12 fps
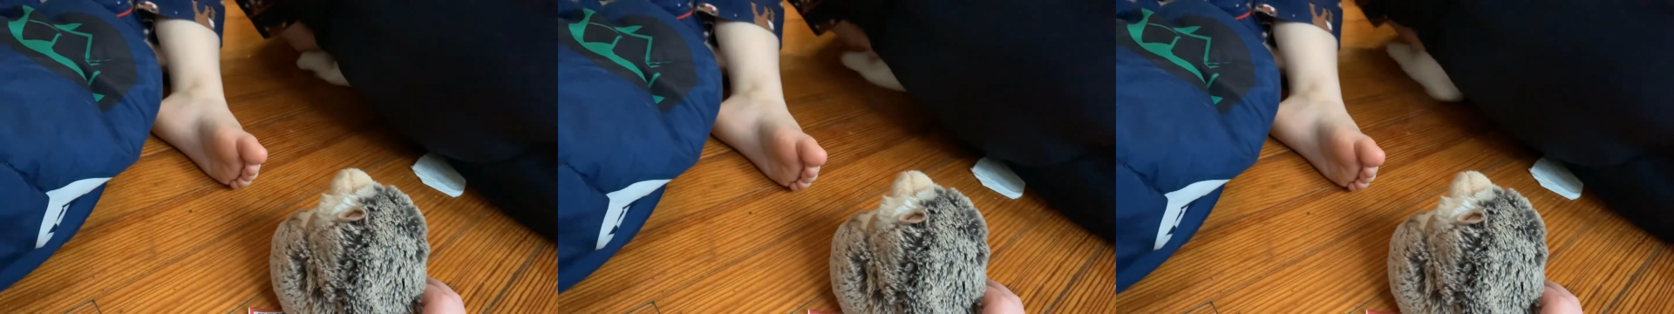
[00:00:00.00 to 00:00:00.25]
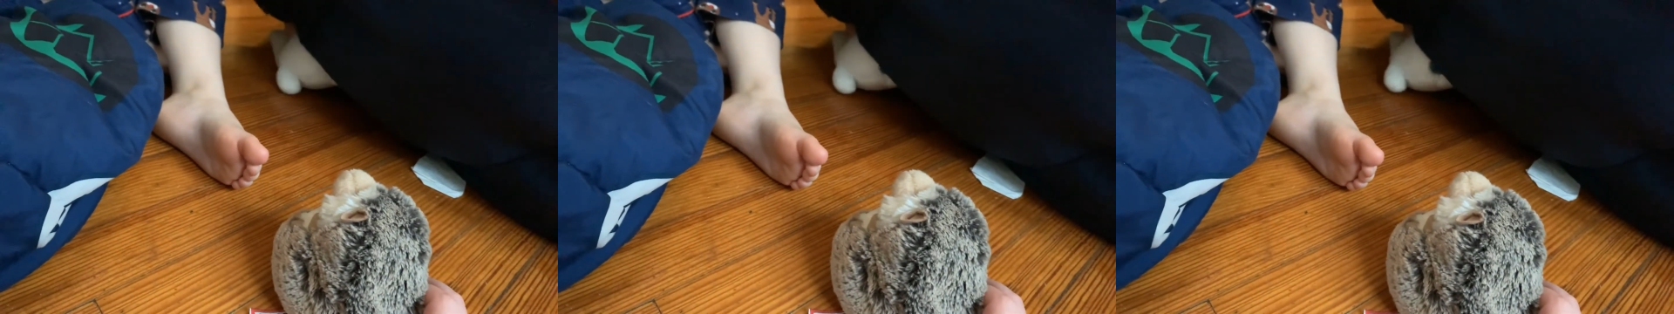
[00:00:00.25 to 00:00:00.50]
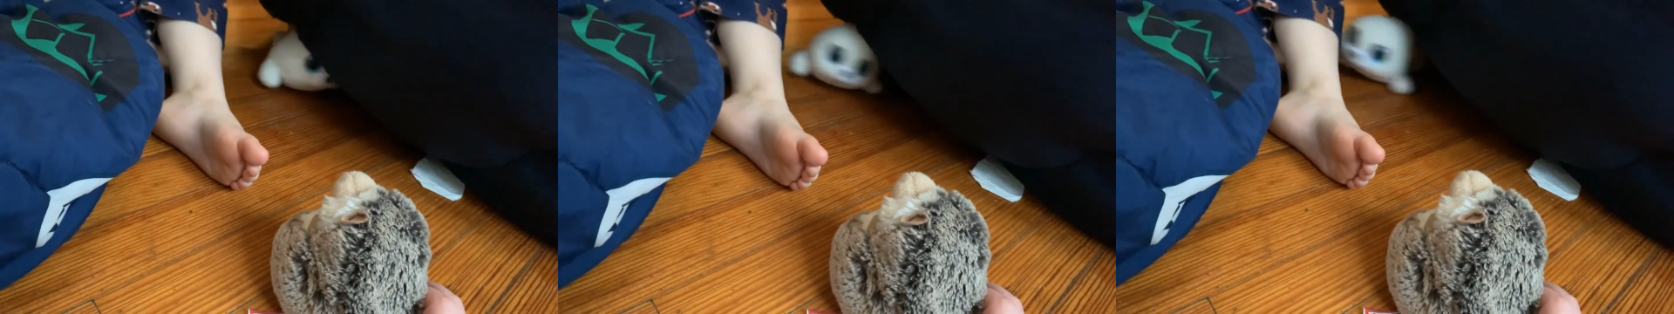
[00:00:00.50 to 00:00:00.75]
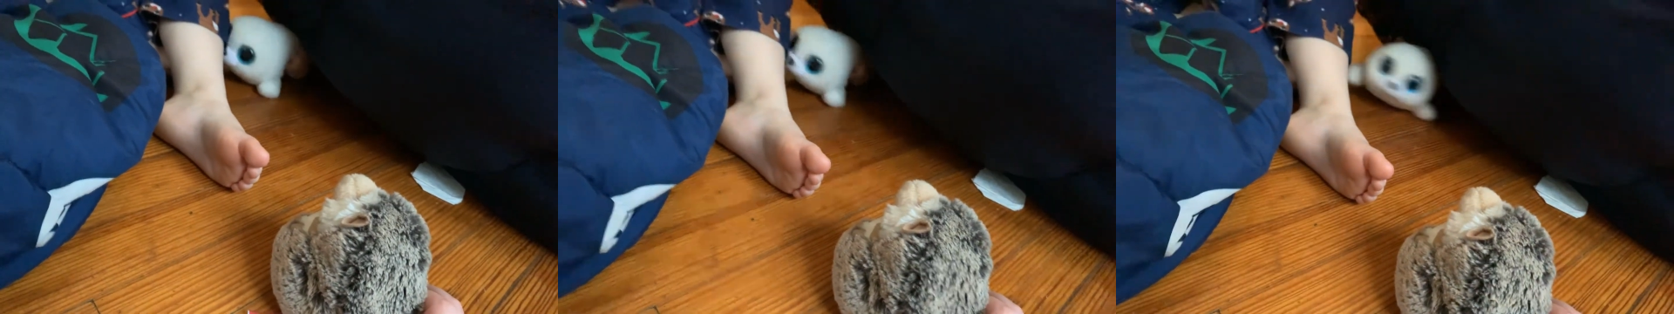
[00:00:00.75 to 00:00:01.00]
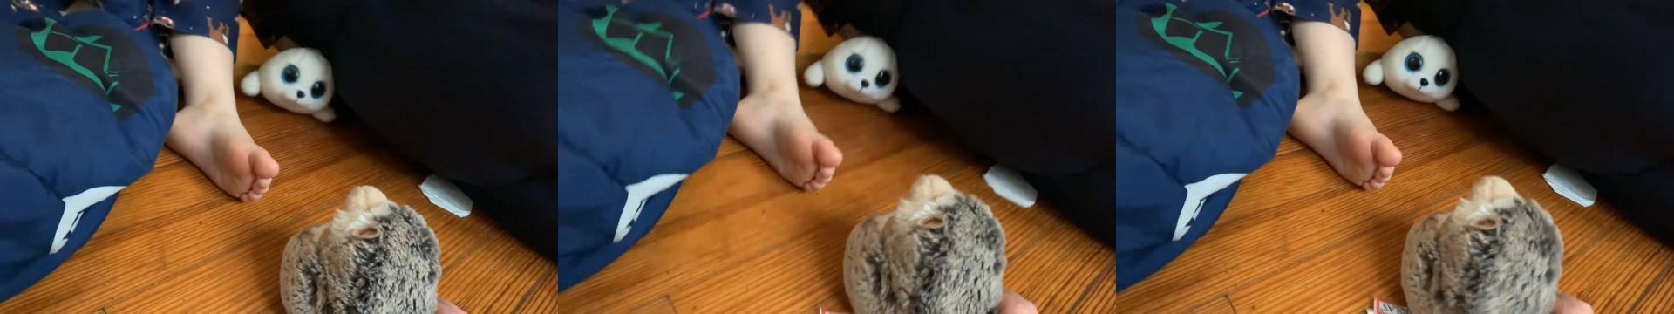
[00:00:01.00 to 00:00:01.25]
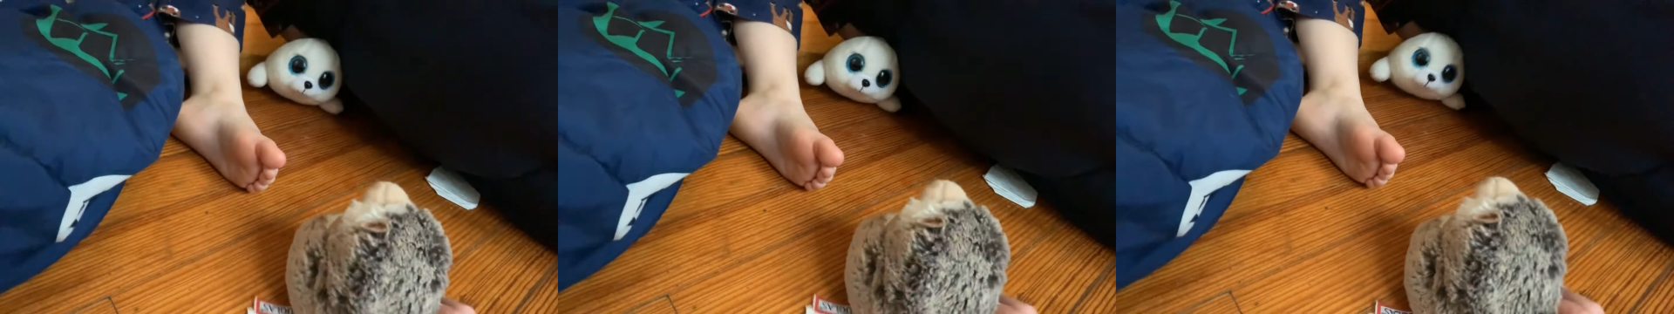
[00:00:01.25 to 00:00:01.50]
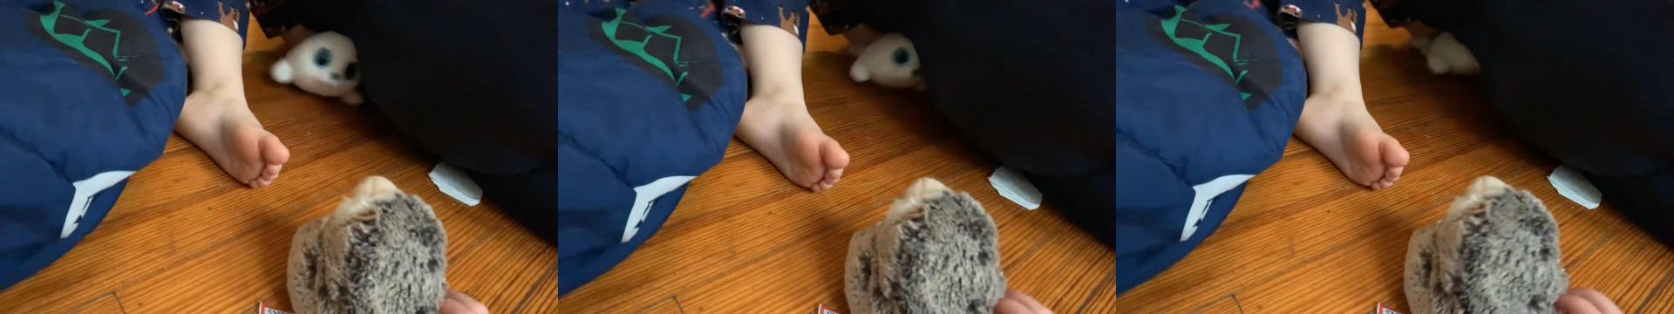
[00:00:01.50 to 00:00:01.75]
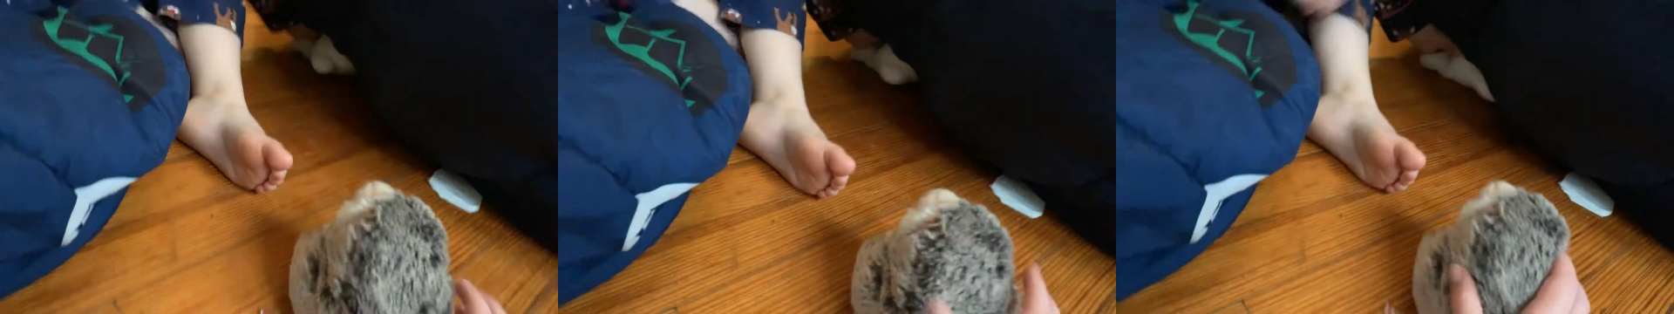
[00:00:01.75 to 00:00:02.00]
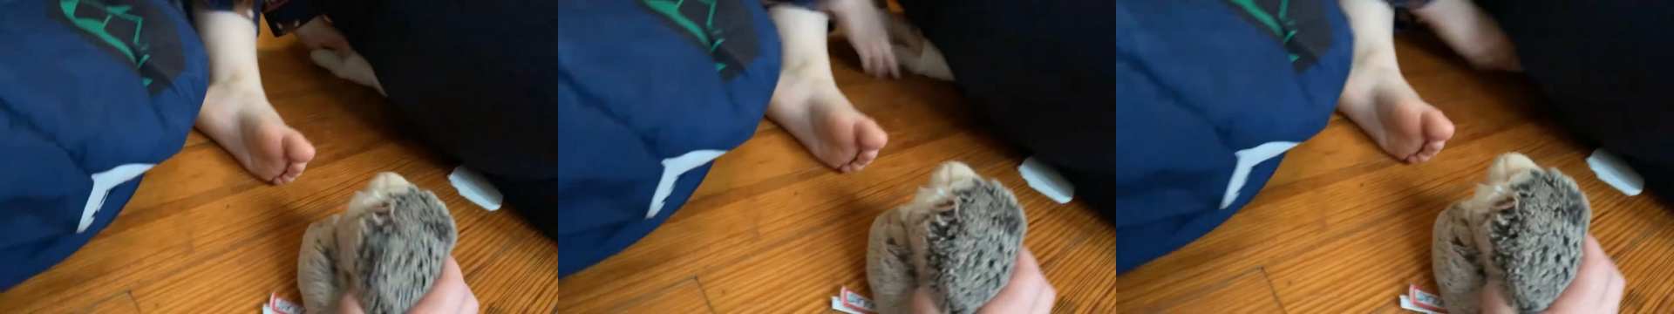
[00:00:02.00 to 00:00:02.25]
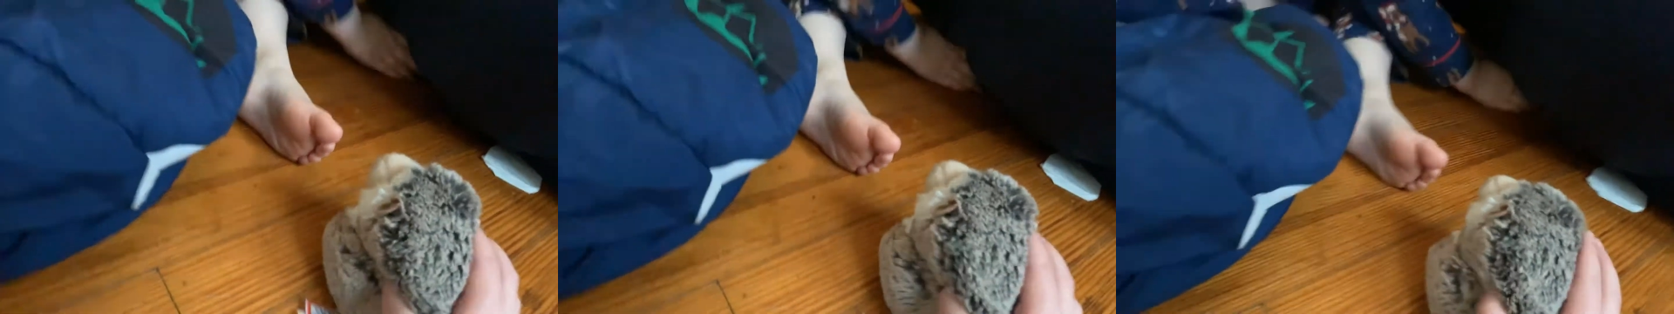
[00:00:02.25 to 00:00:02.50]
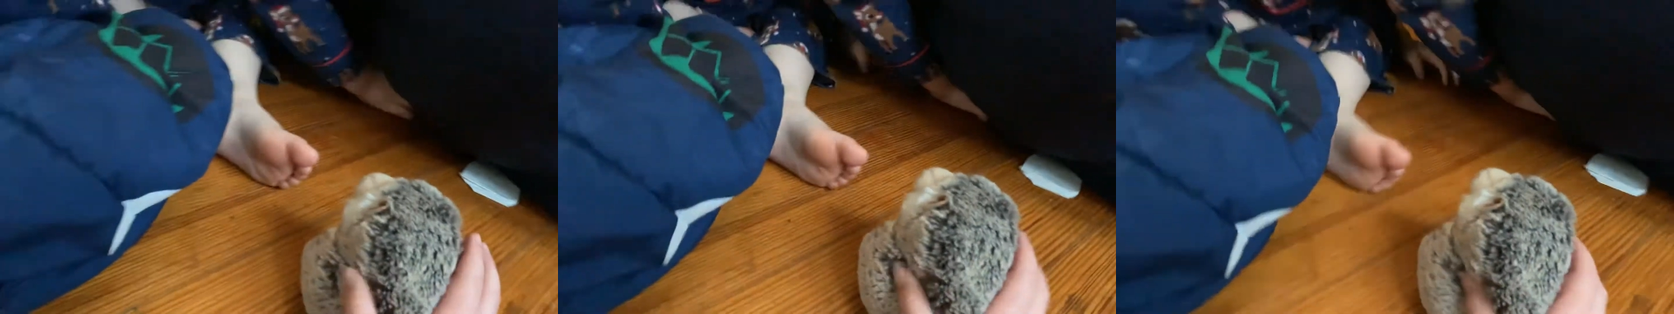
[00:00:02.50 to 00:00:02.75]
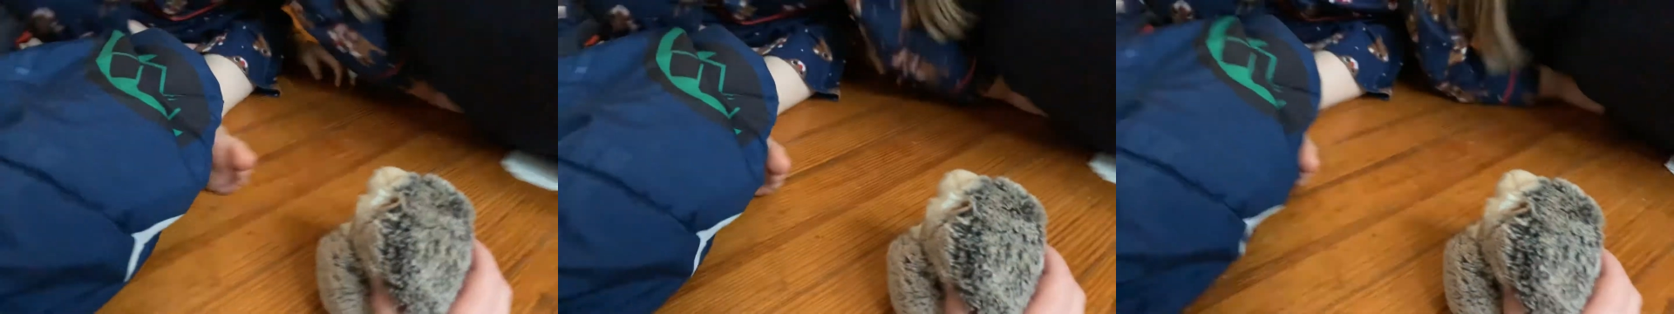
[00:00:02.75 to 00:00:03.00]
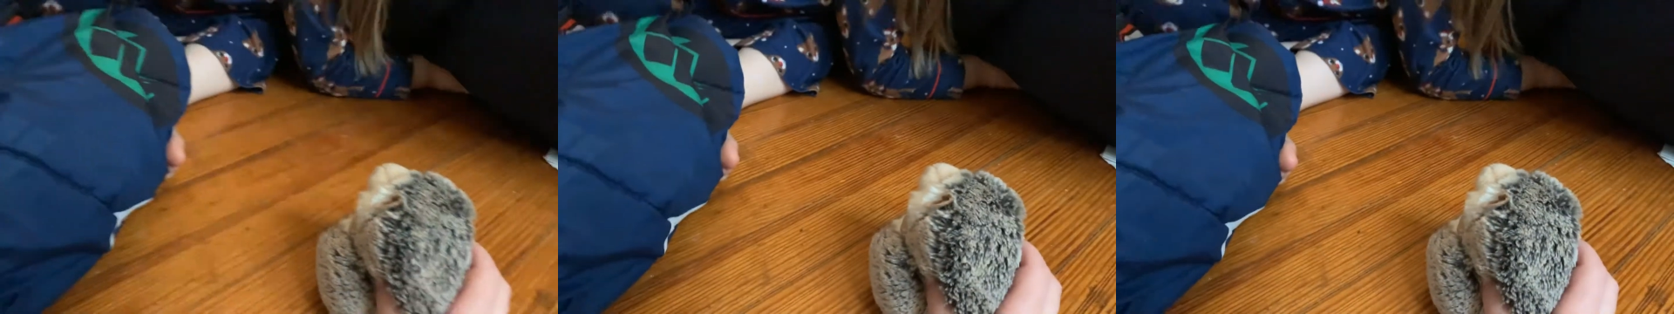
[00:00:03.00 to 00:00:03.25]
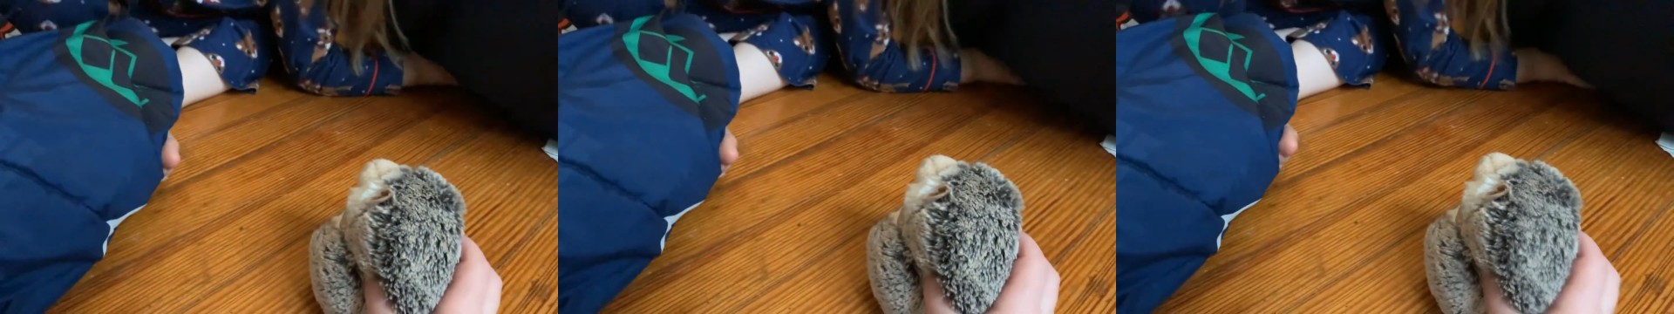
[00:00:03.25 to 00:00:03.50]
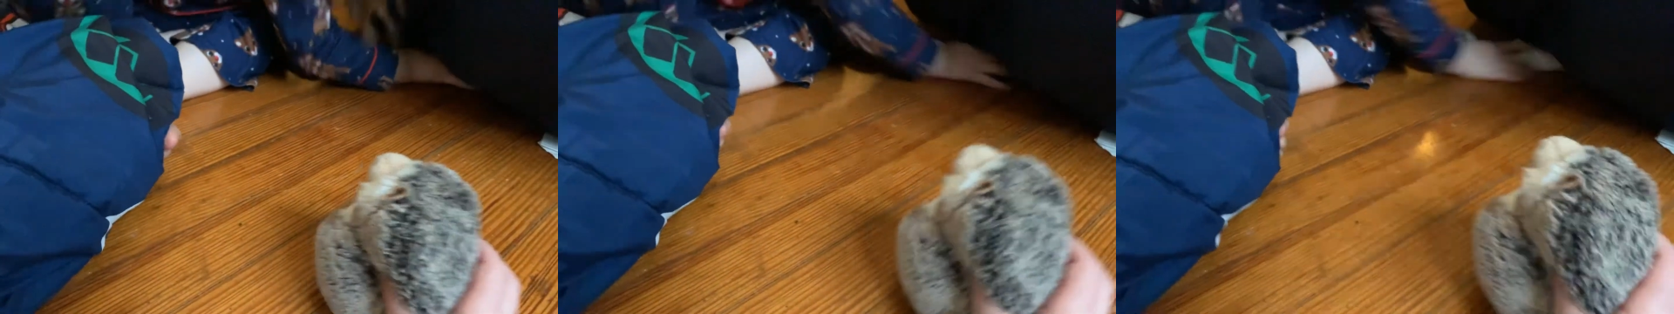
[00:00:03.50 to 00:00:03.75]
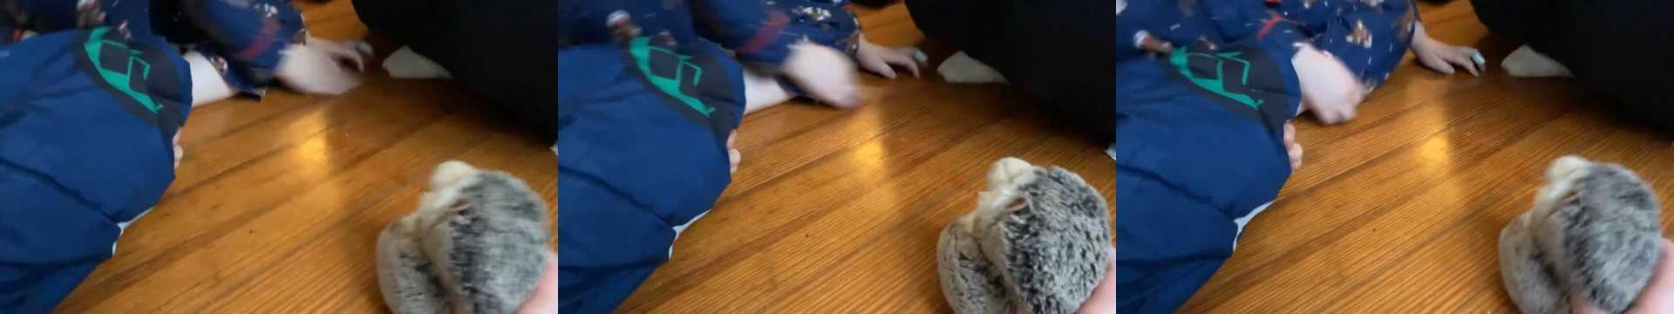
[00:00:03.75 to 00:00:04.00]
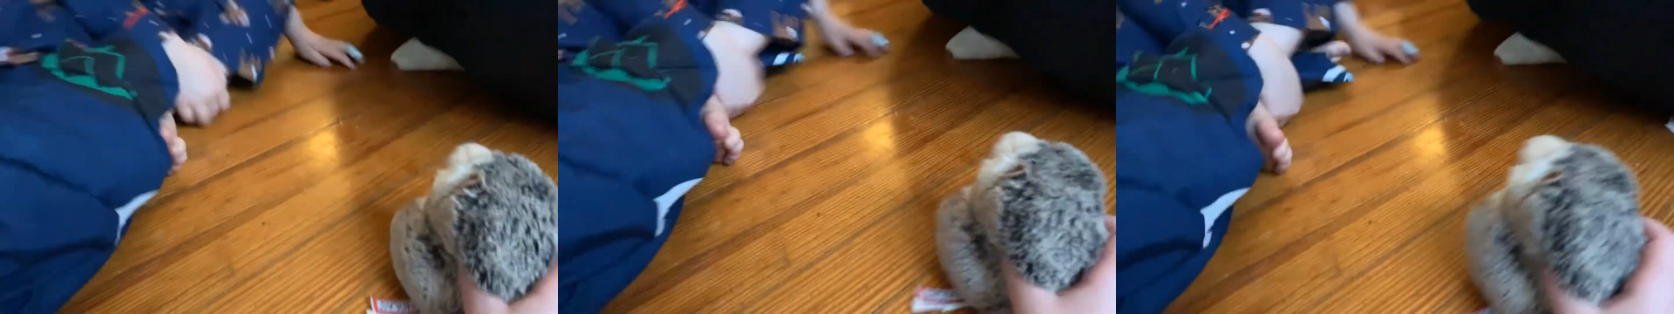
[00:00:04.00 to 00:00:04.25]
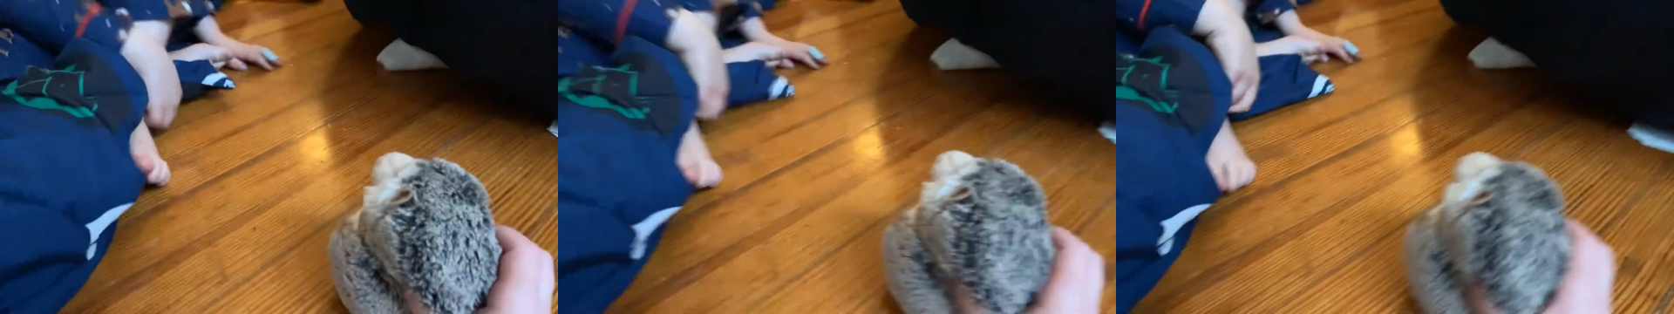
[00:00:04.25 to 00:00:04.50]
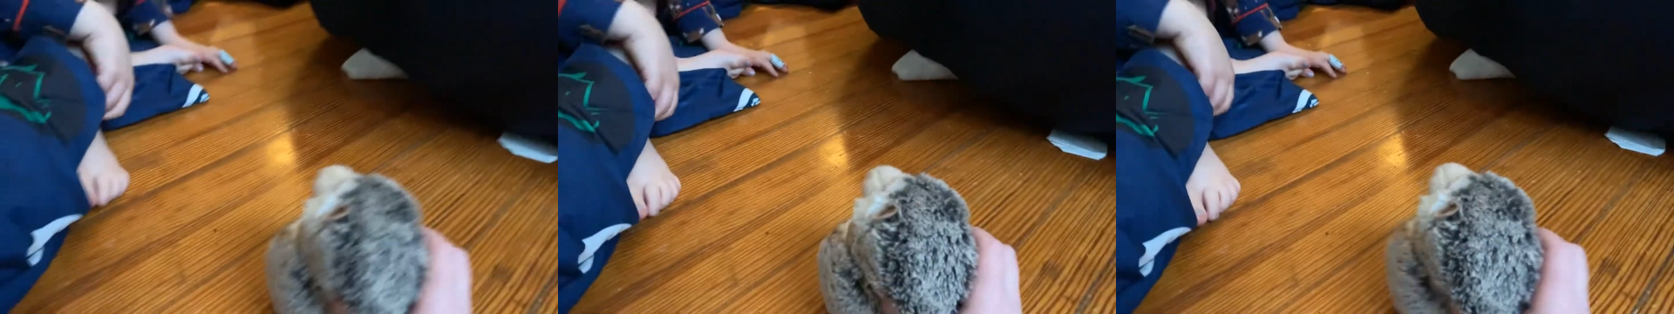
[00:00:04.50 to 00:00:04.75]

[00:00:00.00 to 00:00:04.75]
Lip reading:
Nobody's mouth can be seen.